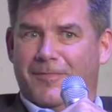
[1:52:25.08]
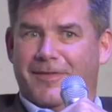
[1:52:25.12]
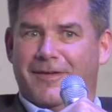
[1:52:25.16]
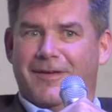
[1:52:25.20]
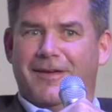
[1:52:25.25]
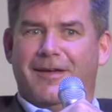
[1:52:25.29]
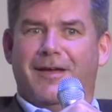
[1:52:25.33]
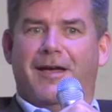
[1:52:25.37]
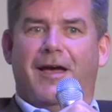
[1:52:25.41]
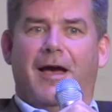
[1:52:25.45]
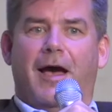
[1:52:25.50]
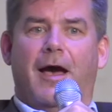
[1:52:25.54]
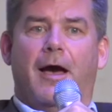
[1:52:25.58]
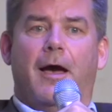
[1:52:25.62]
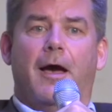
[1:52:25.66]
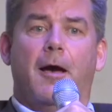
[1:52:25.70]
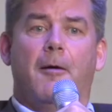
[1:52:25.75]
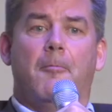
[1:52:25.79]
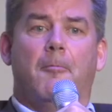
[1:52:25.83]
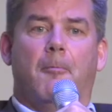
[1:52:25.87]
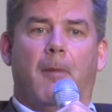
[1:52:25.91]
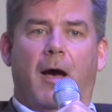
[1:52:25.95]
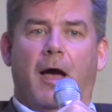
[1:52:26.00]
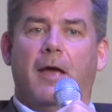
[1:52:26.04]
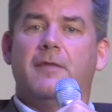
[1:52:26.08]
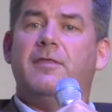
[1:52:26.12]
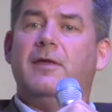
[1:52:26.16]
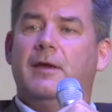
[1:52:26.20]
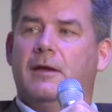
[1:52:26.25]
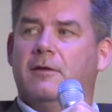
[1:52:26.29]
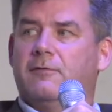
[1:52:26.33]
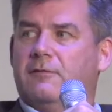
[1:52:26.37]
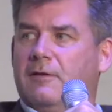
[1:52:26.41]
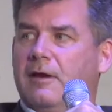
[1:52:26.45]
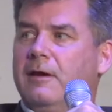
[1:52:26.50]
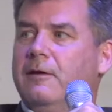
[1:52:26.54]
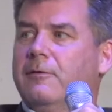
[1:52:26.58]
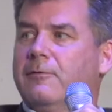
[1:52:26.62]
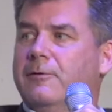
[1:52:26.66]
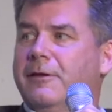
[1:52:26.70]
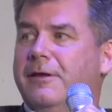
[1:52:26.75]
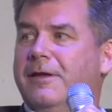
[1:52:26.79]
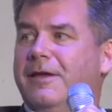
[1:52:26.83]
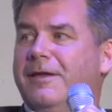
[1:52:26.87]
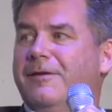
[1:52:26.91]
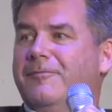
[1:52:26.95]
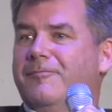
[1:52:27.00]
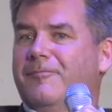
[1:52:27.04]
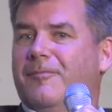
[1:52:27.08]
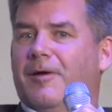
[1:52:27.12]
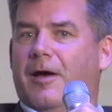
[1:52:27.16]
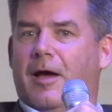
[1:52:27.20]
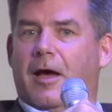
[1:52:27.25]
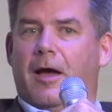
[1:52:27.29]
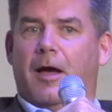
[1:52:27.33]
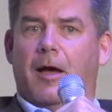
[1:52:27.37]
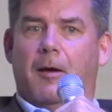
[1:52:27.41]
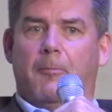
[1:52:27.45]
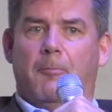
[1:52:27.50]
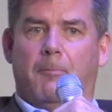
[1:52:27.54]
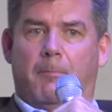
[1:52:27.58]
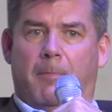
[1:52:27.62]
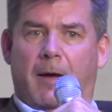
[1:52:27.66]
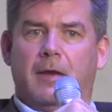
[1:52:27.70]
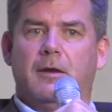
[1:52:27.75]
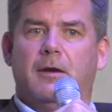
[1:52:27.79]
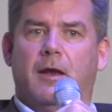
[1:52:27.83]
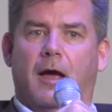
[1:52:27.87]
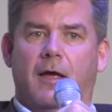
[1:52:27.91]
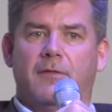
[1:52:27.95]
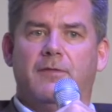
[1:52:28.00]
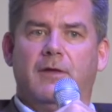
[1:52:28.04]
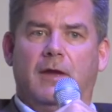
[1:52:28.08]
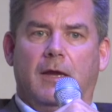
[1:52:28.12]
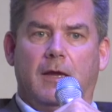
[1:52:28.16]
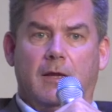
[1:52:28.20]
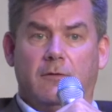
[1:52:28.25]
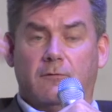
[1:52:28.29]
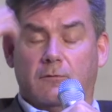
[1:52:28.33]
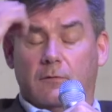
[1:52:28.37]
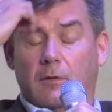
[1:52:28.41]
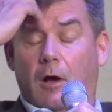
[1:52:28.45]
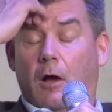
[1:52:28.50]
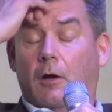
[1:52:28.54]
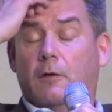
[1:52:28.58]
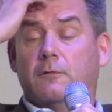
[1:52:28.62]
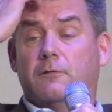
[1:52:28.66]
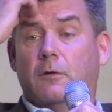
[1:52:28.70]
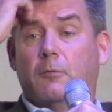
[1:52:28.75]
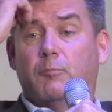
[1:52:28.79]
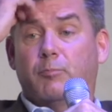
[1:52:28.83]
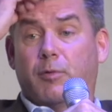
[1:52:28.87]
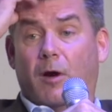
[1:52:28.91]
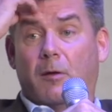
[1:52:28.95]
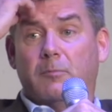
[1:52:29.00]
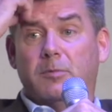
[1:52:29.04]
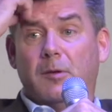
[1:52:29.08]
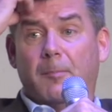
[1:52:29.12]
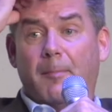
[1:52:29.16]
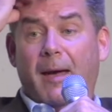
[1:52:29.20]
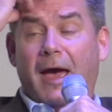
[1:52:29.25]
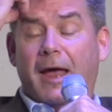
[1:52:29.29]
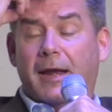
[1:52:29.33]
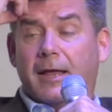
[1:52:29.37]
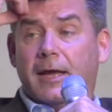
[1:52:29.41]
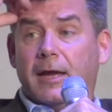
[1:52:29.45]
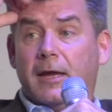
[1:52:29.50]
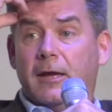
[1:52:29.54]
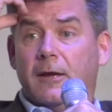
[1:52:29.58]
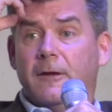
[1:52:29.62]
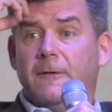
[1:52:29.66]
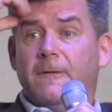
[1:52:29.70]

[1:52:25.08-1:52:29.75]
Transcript: Sure. Um, I think it's equally, uh, but I think it's also problematic